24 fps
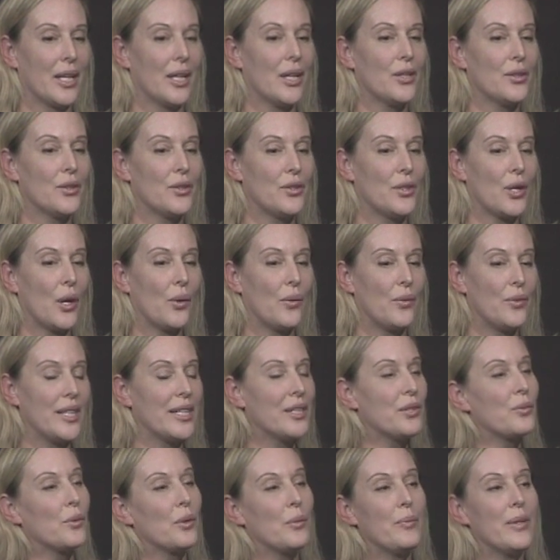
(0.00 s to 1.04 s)
So
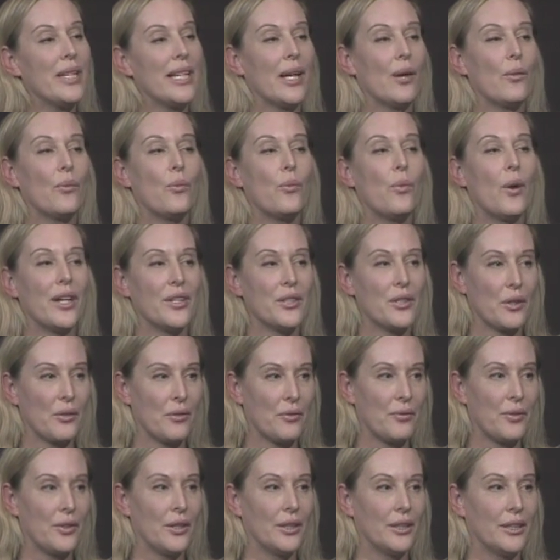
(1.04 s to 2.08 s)
this will be a
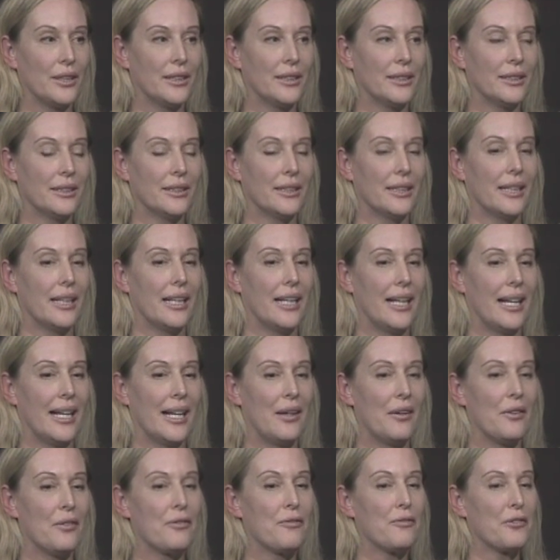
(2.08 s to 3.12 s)
wonderful
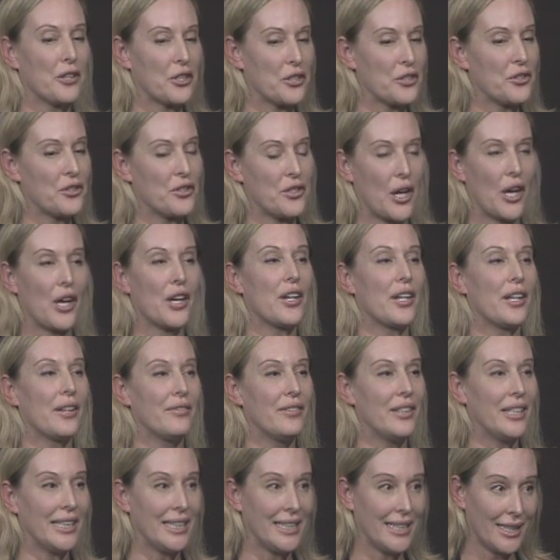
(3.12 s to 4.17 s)
first start of
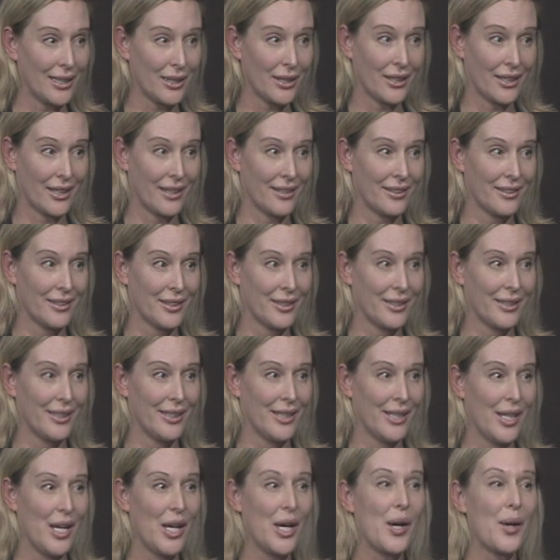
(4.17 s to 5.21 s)
the year,
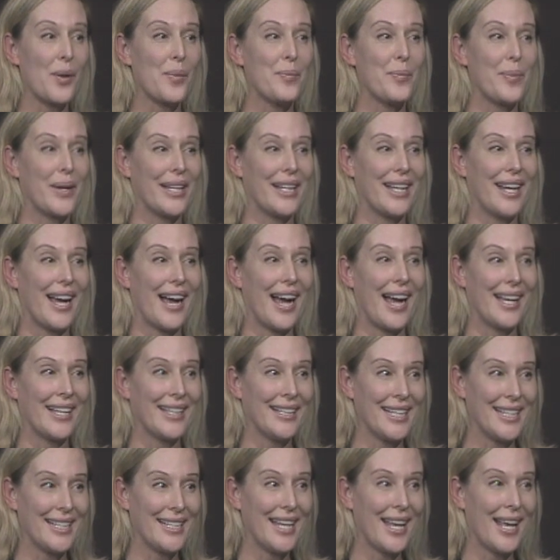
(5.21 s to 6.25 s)
but I
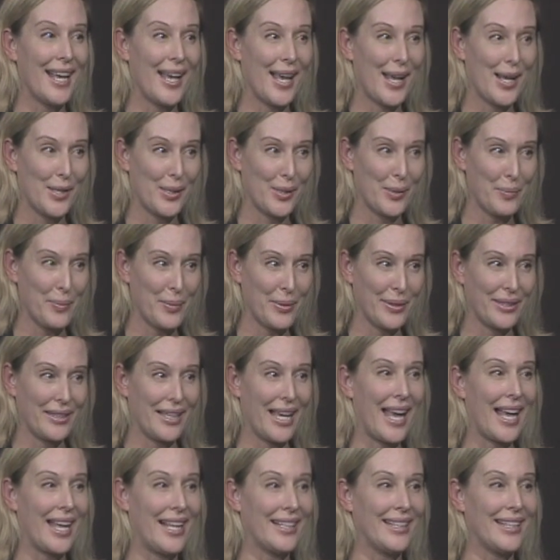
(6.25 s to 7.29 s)
need help
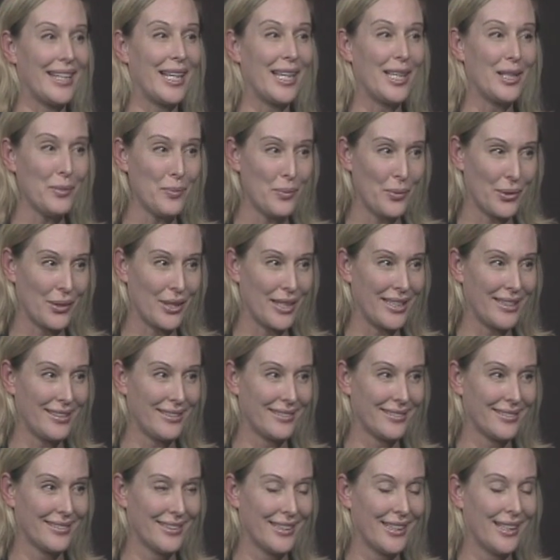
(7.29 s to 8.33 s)
and input
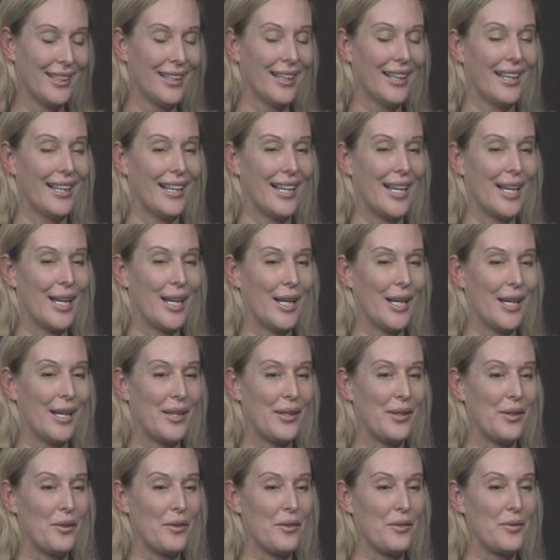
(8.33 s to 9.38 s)

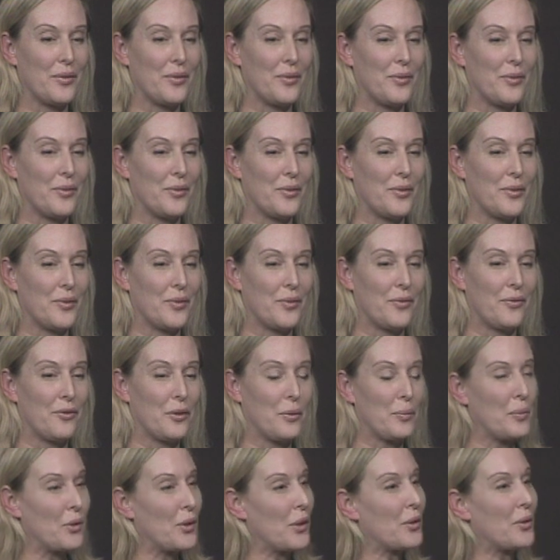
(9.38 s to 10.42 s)
for
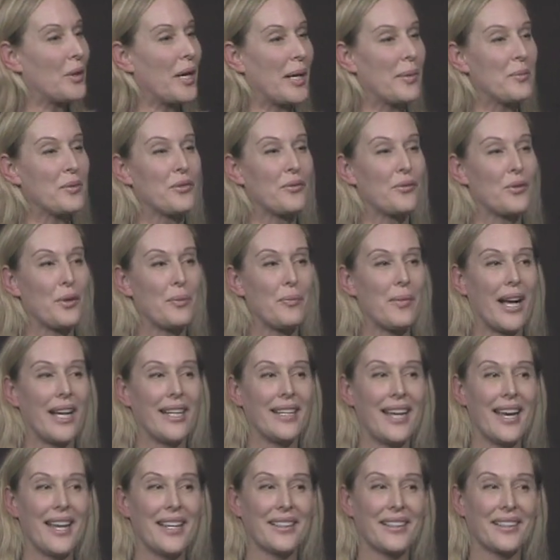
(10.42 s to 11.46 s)
programs for
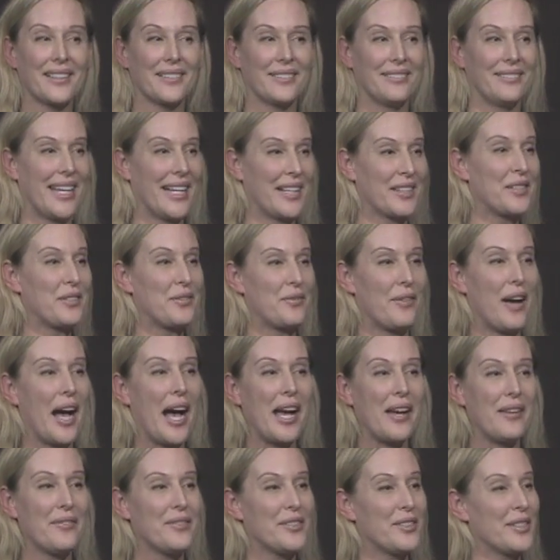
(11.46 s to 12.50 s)
my next
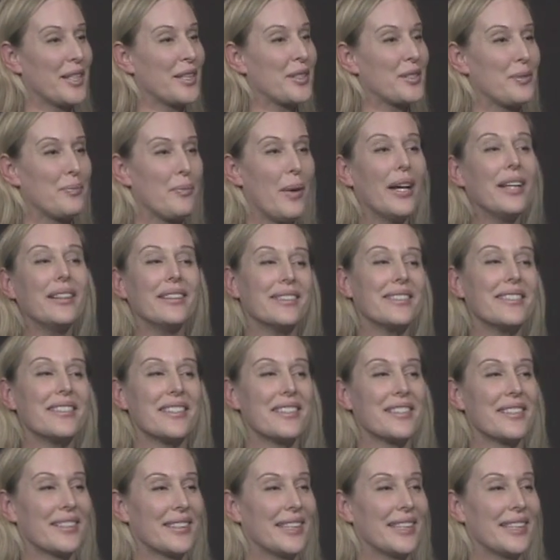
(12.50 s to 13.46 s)
5-6 months.